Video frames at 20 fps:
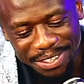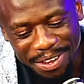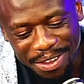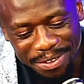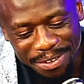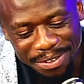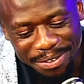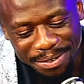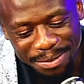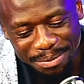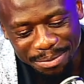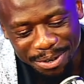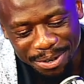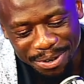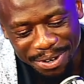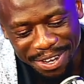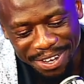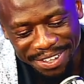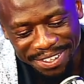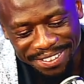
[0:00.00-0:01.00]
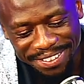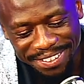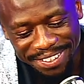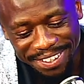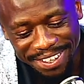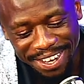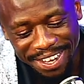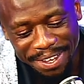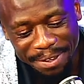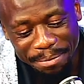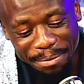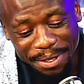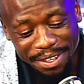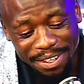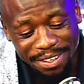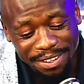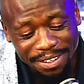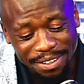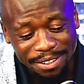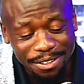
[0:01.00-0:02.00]
own, bro. I like
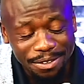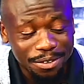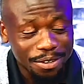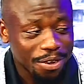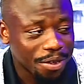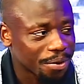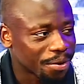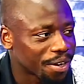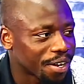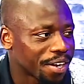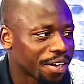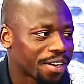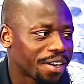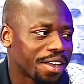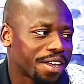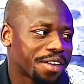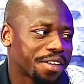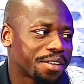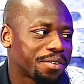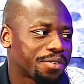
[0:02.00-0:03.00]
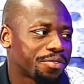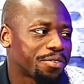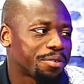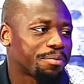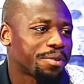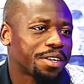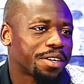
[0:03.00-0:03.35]
me. You know what era I come from?